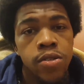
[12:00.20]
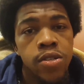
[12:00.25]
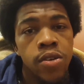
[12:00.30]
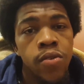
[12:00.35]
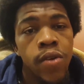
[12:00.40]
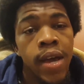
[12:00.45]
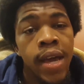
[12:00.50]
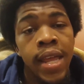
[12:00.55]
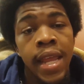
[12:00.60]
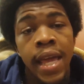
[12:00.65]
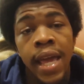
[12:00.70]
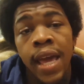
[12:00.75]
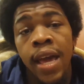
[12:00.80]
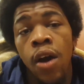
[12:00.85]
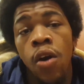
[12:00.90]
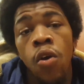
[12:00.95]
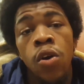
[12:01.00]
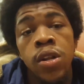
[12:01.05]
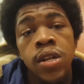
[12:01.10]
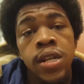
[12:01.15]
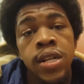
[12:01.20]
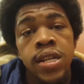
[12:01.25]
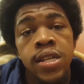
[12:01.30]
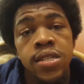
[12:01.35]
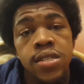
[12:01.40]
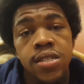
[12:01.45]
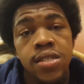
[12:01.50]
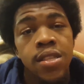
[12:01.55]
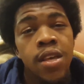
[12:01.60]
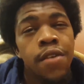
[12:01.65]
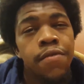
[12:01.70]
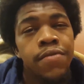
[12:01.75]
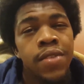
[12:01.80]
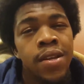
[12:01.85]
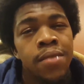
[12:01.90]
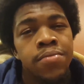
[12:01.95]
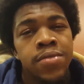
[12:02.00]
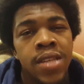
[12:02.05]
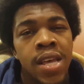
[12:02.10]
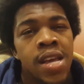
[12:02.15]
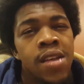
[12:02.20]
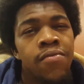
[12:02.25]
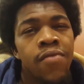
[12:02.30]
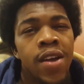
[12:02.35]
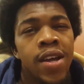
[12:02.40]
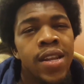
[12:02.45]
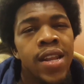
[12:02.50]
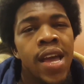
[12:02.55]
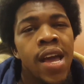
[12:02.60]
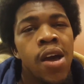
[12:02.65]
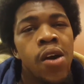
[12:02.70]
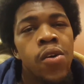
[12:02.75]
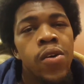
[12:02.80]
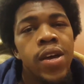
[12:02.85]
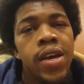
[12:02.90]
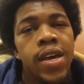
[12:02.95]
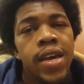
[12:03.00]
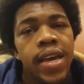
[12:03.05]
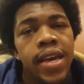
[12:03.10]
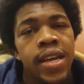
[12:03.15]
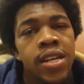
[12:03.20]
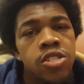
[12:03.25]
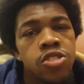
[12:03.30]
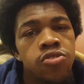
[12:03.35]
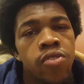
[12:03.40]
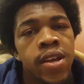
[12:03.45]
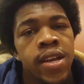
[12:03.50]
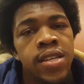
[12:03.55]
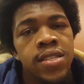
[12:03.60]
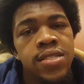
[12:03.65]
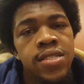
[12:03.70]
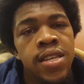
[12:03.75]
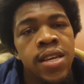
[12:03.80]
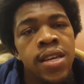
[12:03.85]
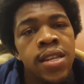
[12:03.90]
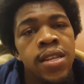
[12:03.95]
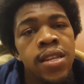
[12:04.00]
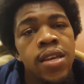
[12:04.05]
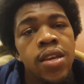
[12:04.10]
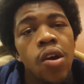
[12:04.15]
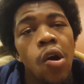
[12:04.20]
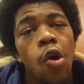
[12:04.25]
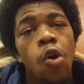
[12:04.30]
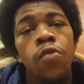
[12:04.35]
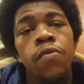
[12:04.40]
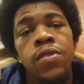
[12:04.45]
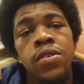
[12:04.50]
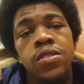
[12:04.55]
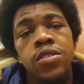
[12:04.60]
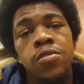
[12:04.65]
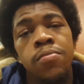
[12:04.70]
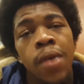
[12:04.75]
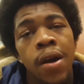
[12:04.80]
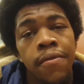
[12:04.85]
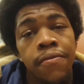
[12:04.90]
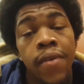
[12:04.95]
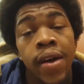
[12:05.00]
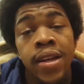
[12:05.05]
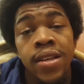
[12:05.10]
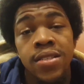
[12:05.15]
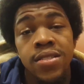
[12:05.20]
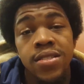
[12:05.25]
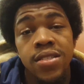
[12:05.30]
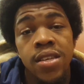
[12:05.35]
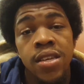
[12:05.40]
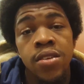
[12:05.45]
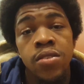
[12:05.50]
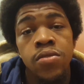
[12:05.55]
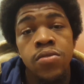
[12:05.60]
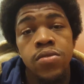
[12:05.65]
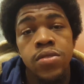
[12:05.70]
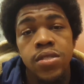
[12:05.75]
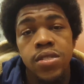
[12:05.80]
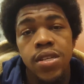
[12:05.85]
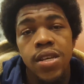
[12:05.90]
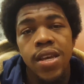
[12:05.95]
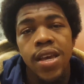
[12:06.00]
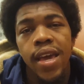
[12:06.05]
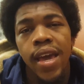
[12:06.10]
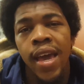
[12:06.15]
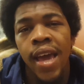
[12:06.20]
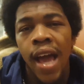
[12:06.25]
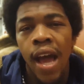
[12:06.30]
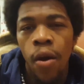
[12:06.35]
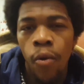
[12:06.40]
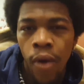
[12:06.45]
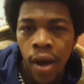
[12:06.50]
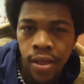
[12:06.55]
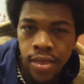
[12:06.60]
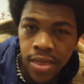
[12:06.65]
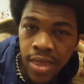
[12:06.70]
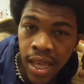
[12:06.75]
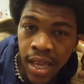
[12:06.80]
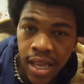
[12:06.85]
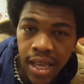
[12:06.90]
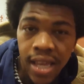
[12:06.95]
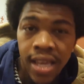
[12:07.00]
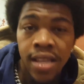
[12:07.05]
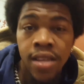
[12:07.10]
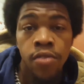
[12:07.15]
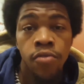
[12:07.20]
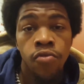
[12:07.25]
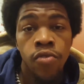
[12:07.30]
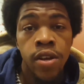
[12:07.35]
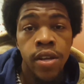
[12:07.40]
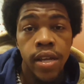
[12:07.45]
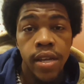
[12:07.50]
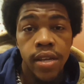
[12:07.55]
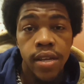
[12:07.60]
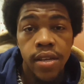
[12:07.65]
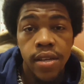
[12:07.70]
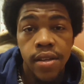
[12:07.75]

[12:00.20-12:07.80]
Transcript: so and all of this stuff that I'm saying right now, it transcends over into my fighting skills and how I think in the ring,